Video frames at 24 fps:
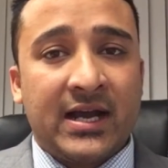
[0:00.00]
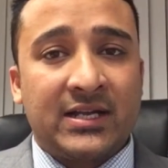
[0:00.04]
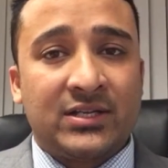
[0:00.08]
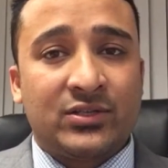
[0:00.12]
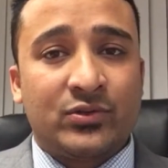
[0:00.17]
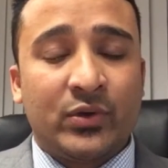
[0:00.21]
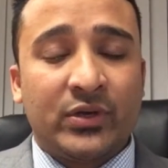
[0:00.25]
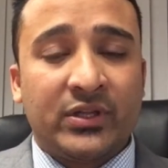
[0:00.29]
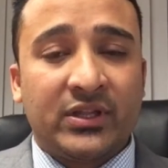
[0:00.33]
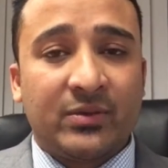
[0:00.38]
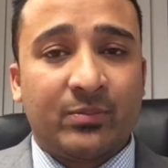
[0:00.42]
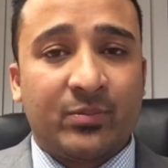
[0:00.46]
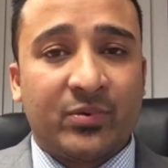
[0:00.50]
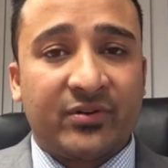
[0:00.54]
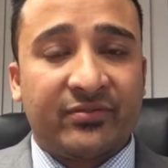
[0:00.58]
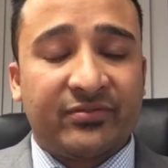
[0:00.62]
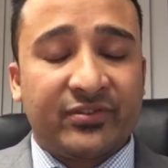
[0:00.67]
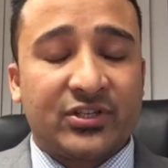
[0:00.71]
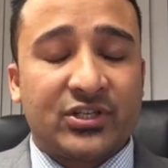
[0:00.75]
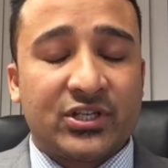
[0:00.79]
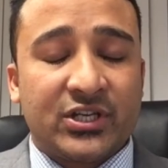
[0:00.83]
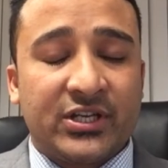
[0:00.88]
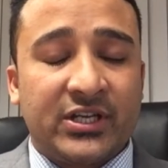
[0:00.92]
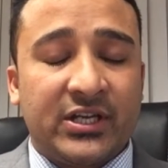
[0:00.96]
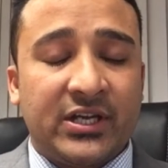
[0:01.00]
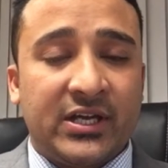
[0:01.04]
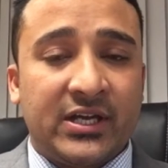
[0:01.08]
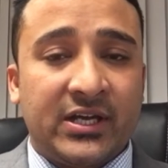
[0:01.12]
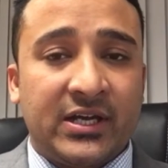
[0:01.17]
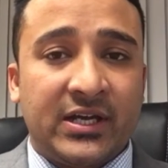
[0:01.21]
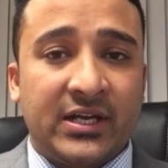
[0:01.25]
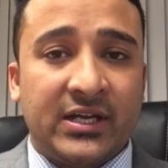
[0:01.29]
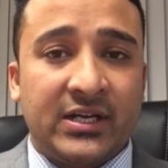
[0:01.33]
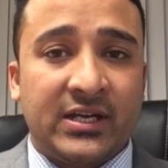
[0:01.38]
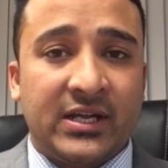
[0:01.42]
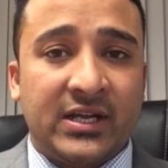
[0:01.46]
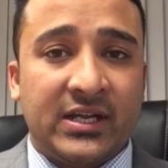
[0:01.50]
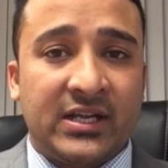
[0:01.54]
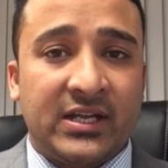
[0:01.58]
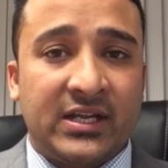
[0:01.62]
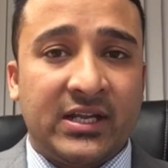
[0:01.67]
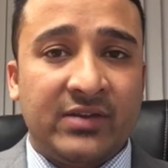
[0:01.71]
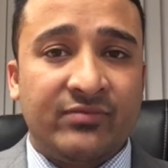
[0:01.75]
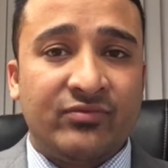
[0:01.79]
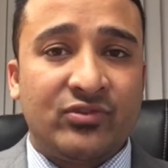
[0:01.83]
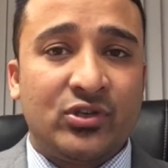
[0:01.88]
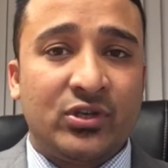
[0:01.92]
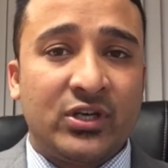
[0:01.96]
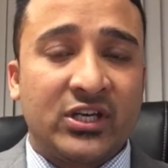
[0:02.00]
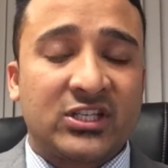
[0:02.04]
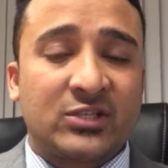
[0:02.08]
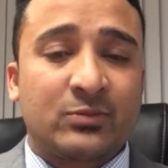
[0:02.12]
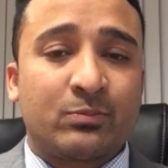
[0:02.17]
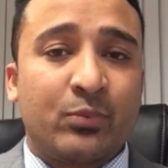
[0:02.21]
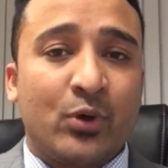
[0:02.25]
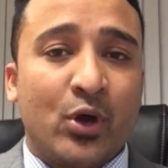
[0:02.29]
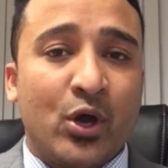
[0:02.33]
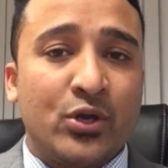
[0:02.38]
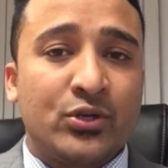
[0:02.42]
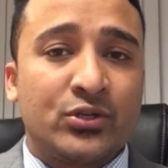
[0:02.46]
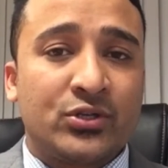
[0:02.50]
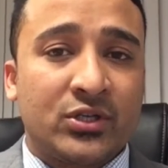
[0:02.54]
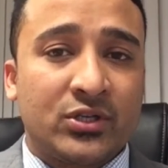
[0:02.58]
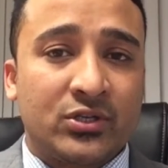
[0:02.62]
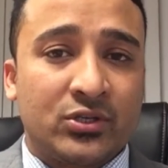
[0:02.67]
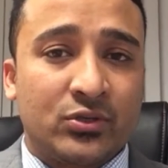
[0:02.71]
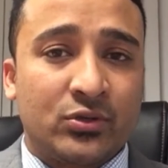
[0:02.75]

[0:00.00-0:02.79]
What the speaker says: doing the professional year, it gives you exposure